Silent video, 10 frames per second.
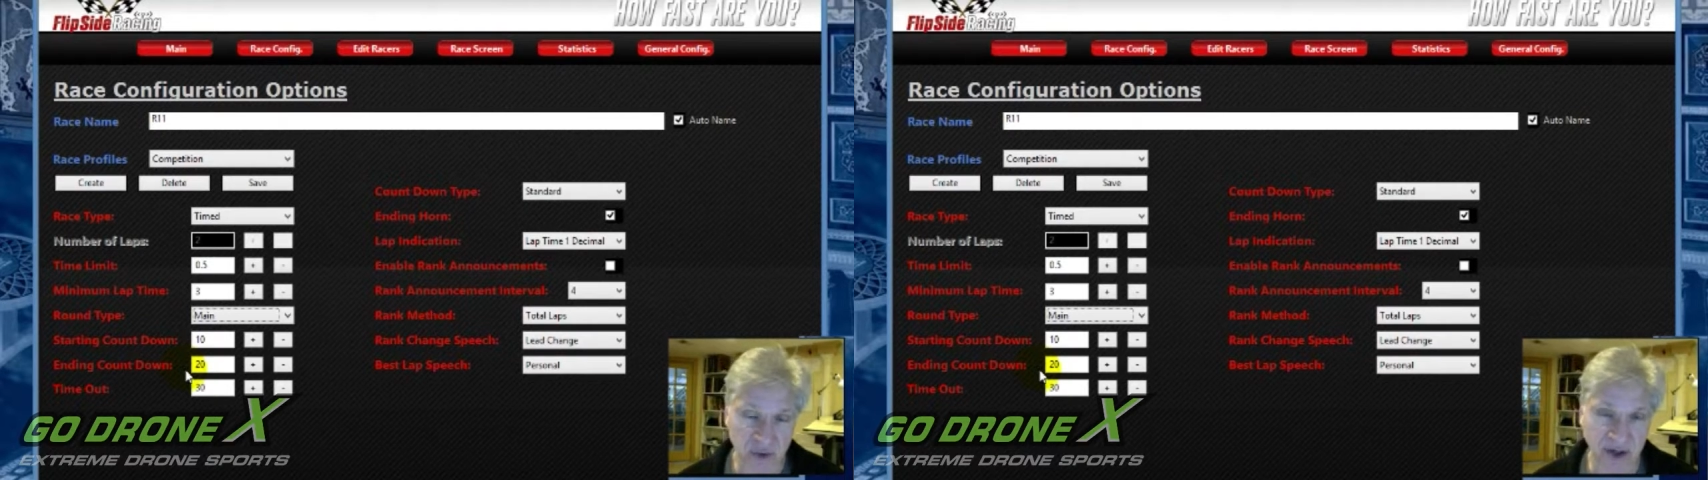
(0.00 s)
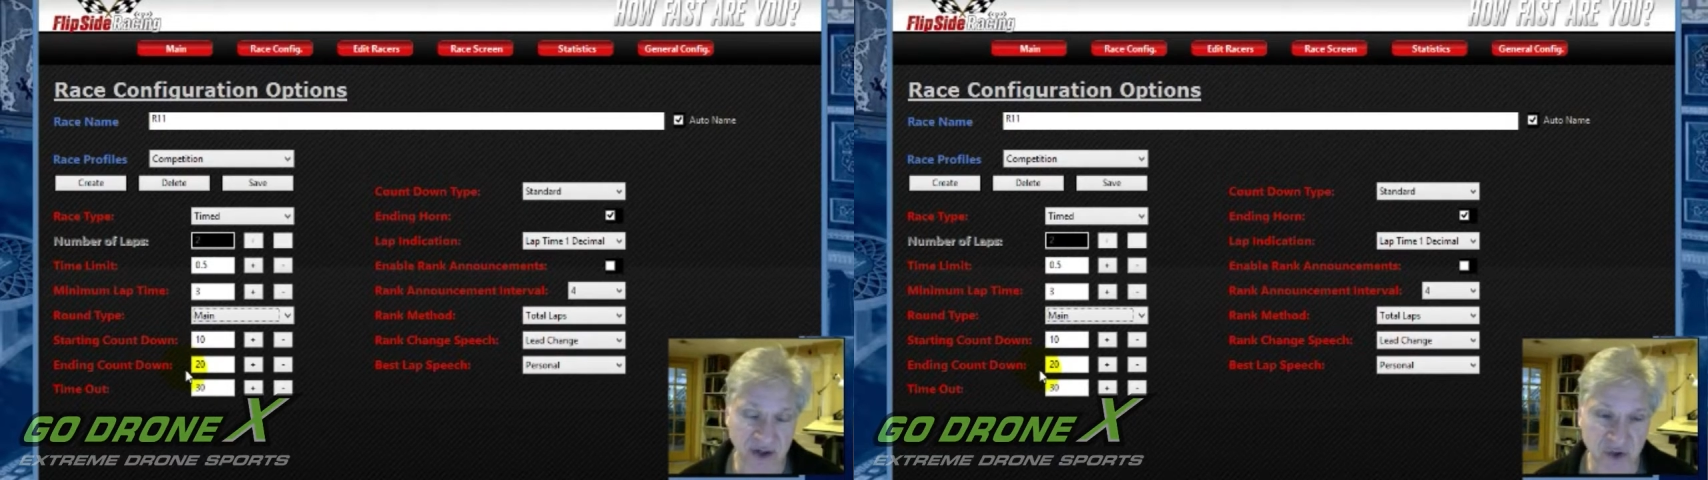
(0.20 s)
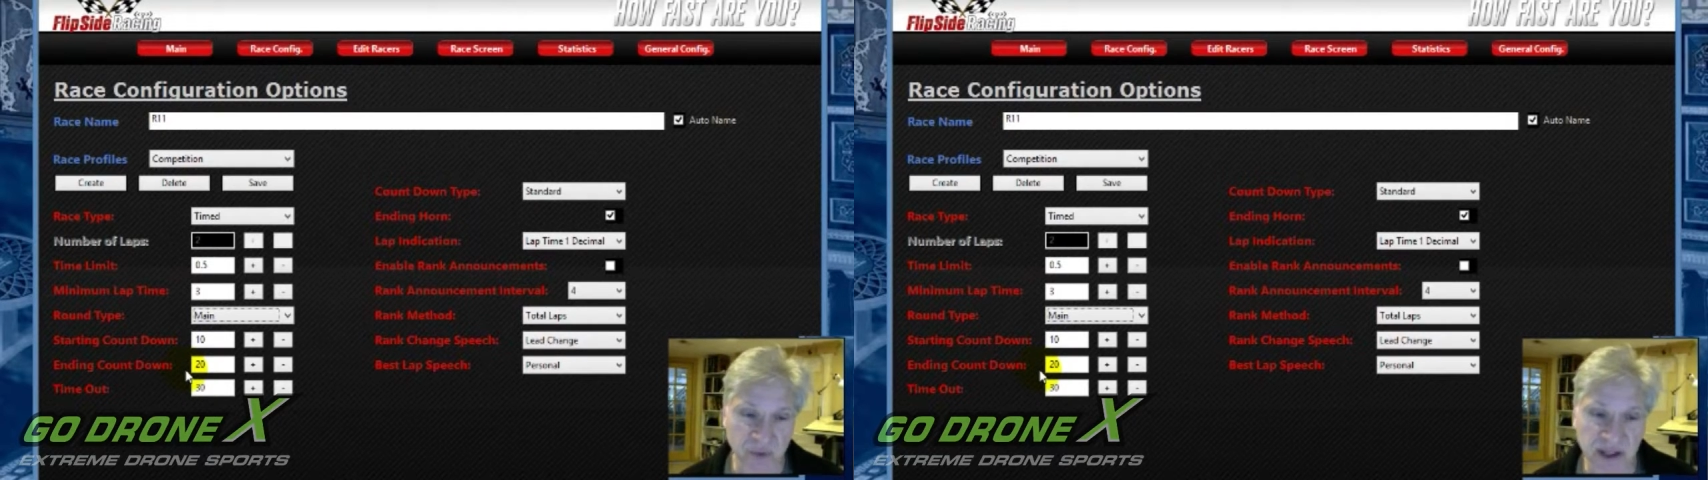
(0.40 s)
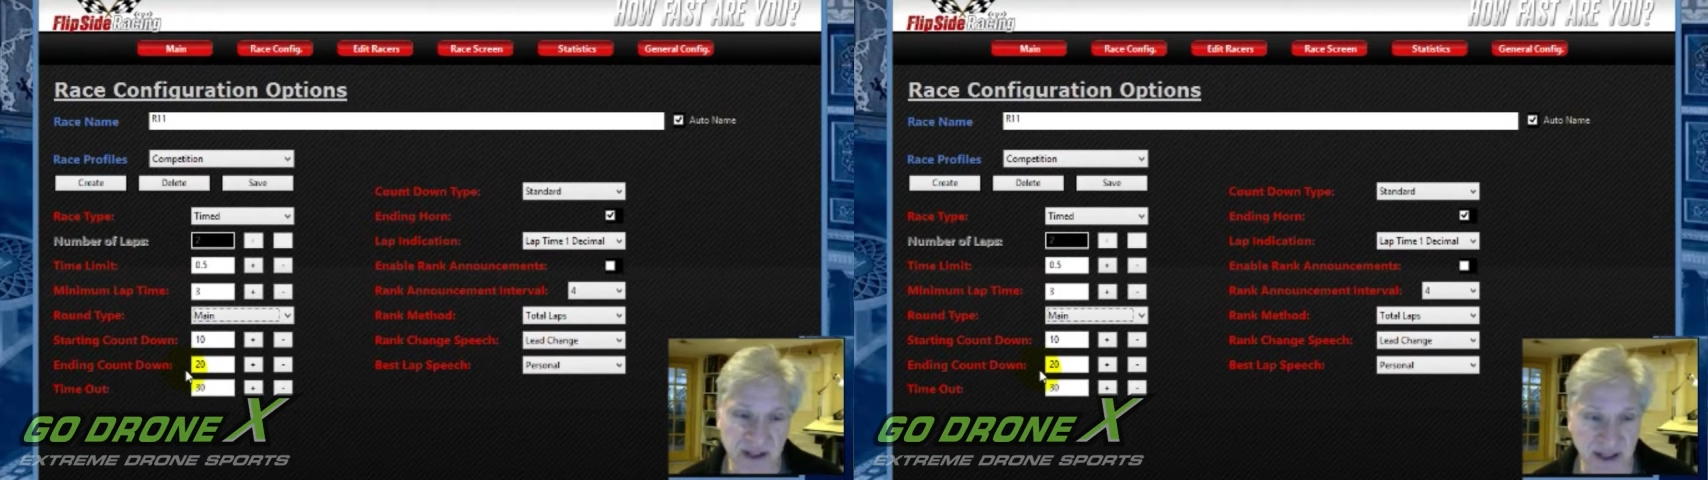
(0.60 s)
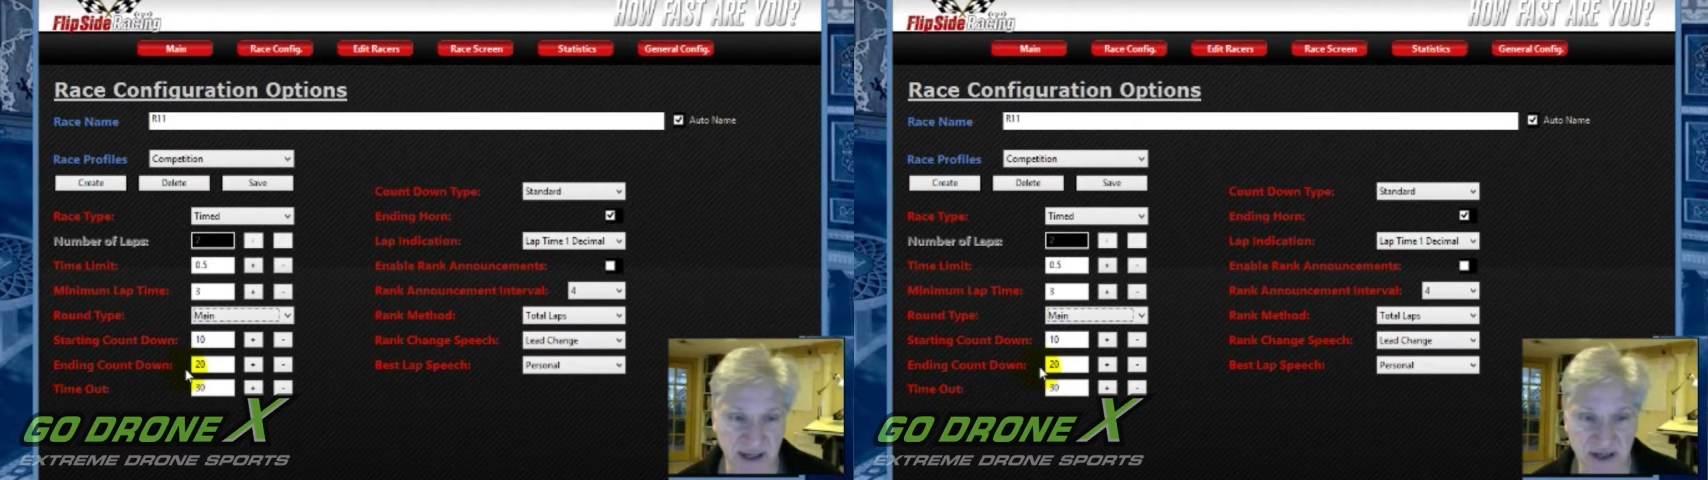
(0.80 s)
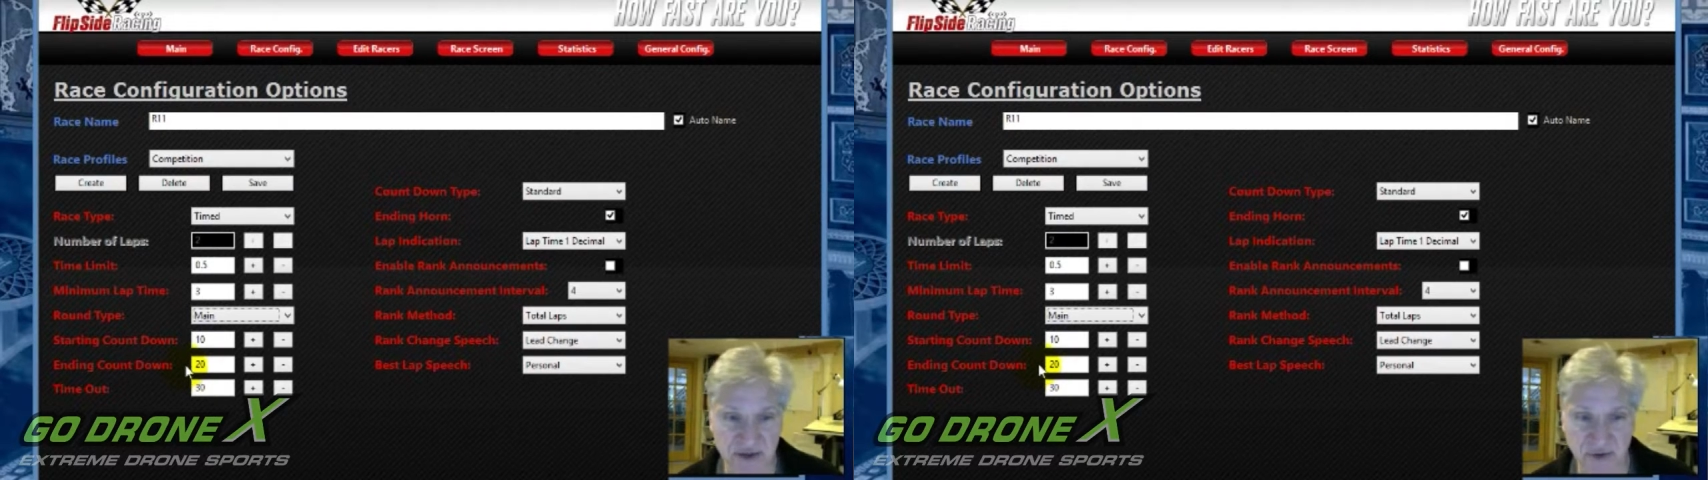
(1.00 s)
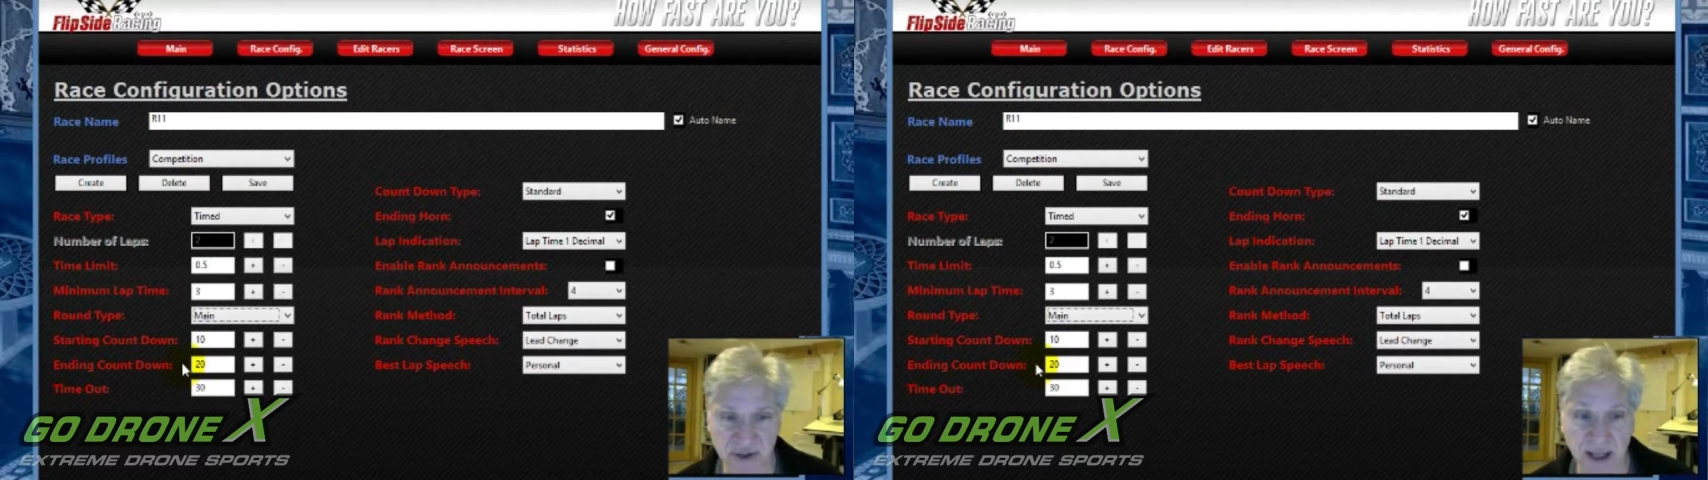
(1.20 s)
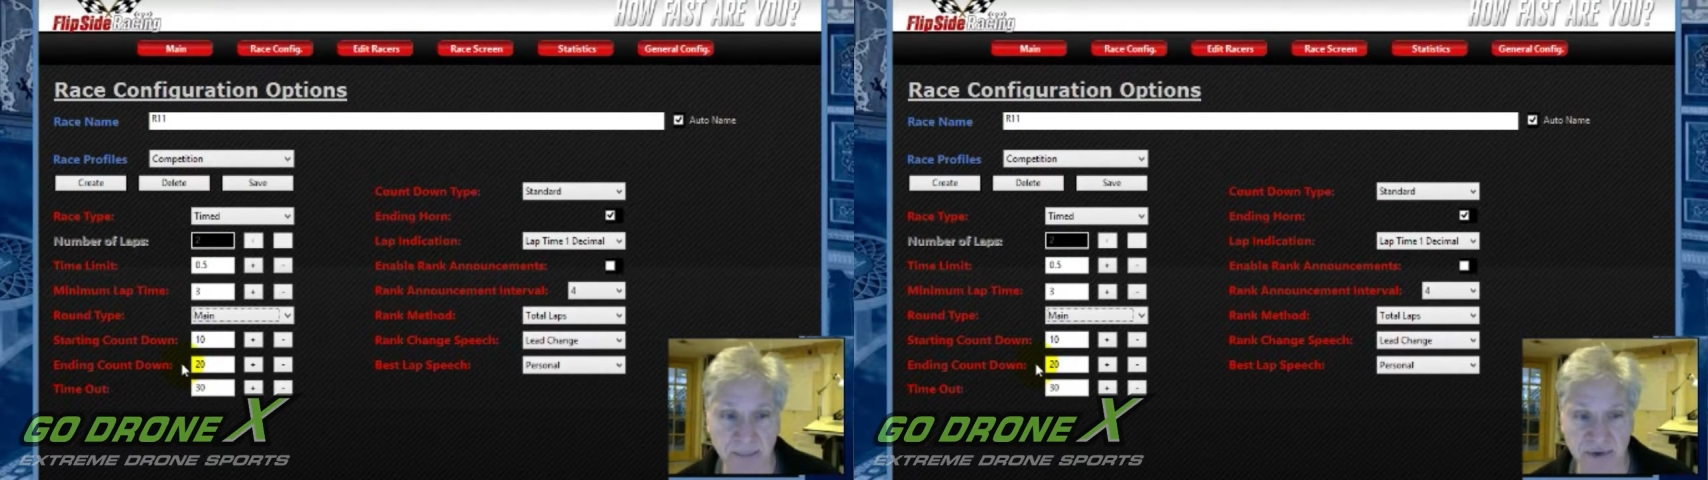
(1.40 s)
and try to squeak in that
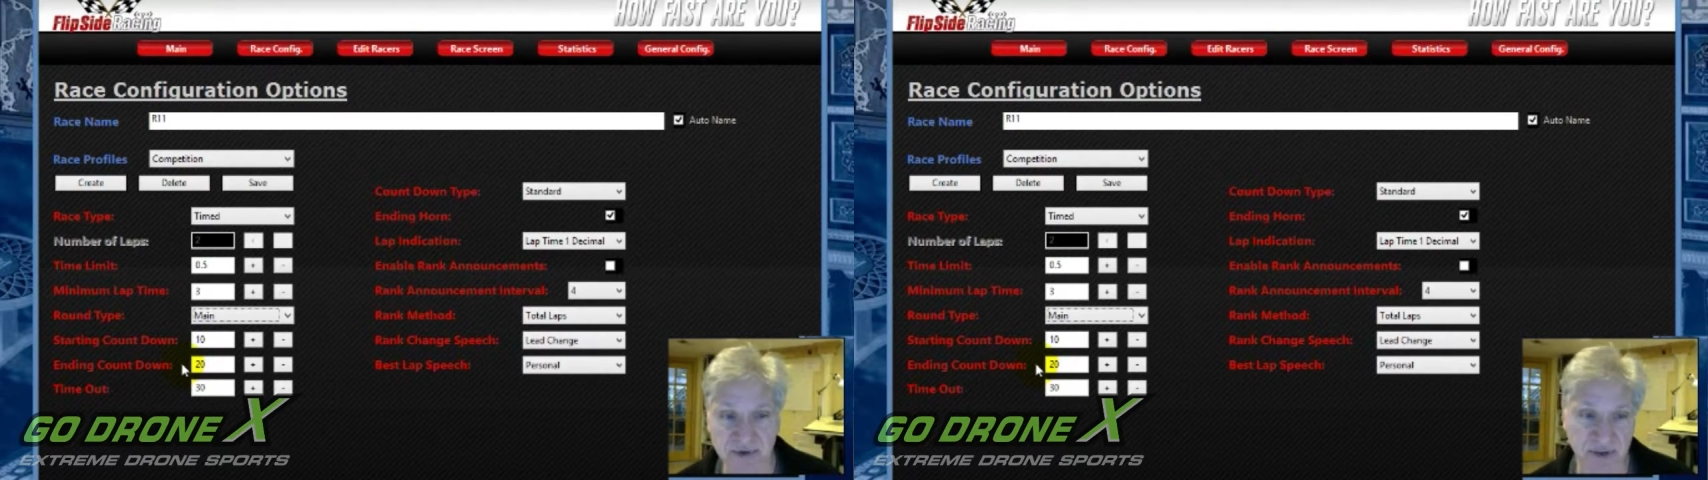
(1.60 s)
extra lap